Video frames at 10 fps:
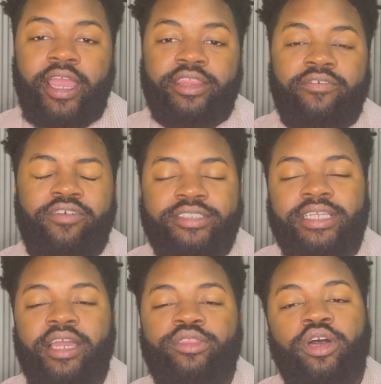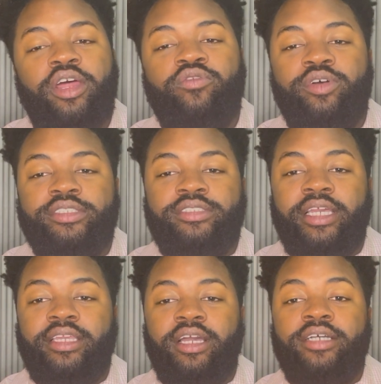And the first thing I thought of was
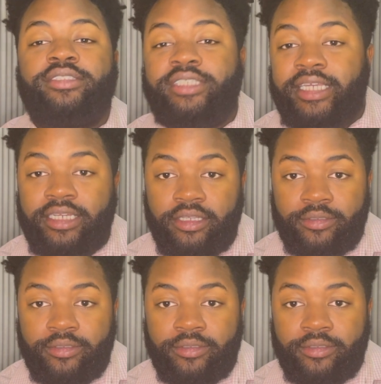like a seed.